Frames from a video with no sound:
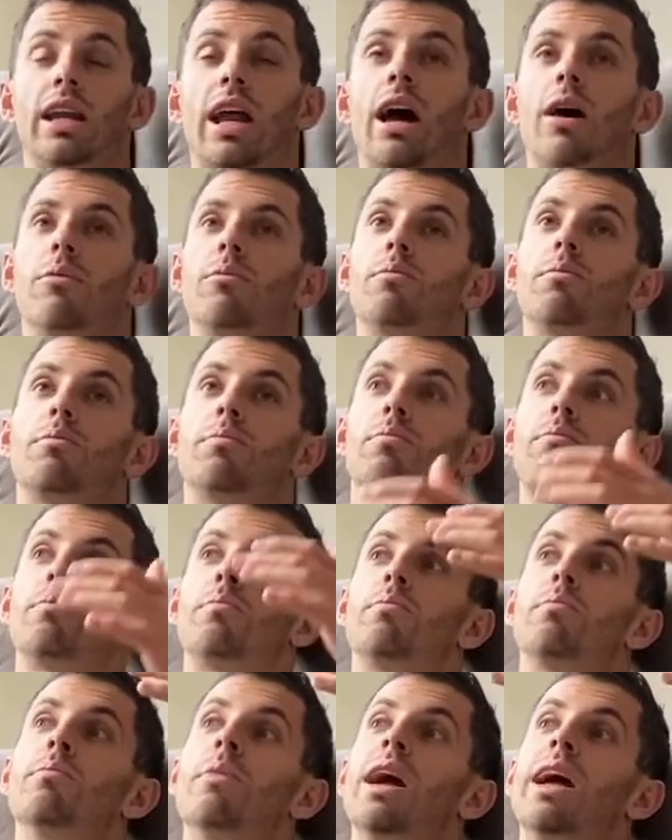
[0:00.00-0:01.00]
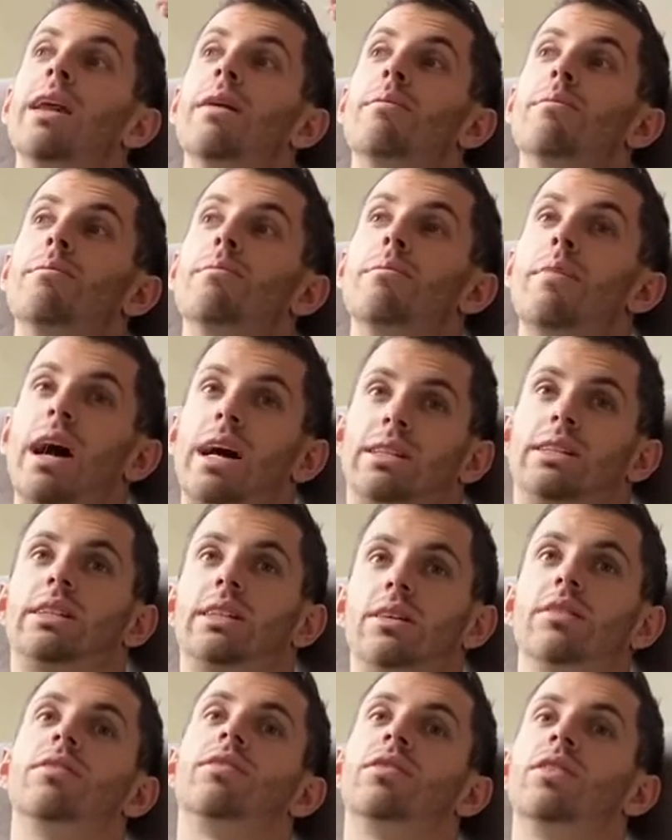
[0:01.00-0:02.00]
that made a
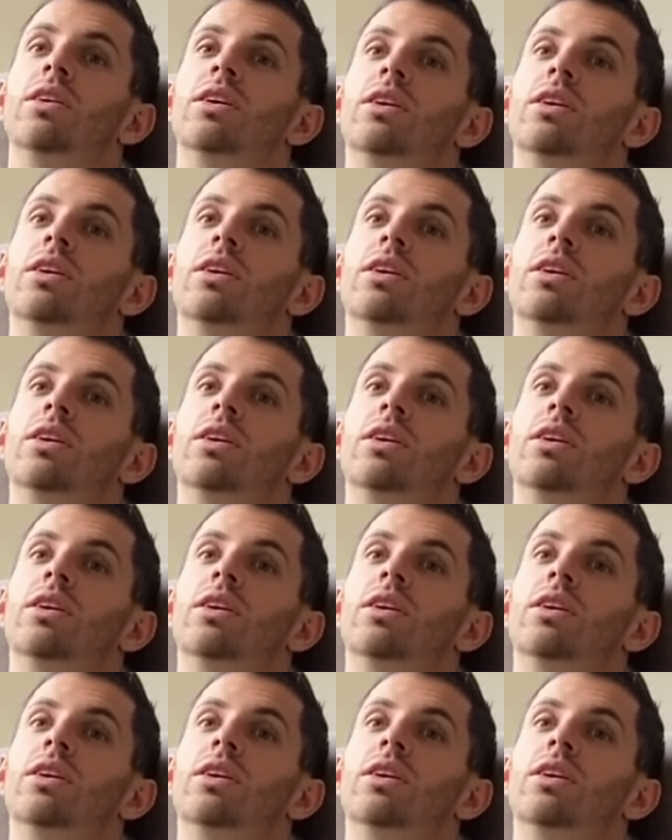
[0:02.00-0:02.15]
massive